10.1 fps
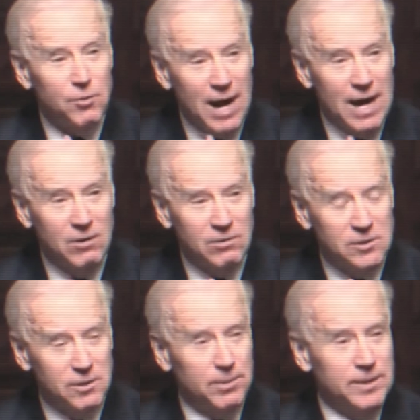to get a
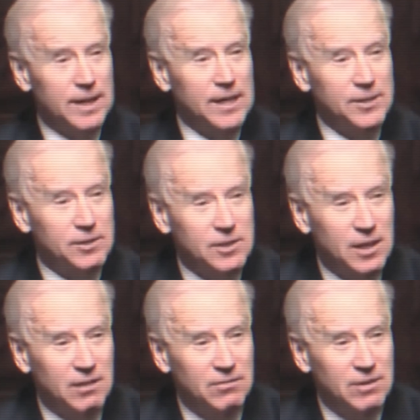223 rifle,
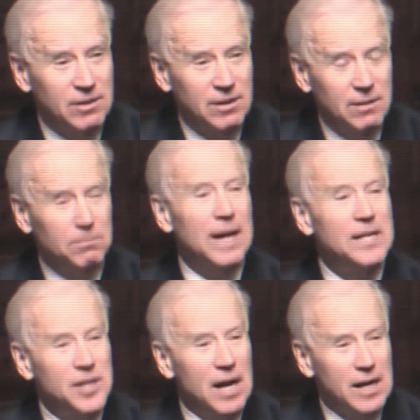that it was
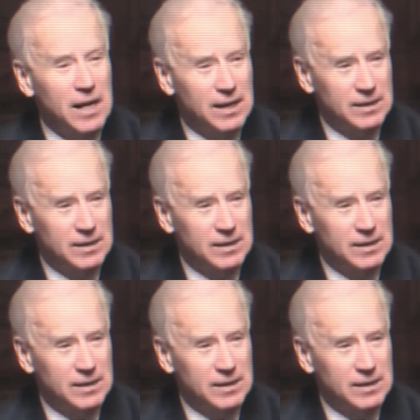too much for them to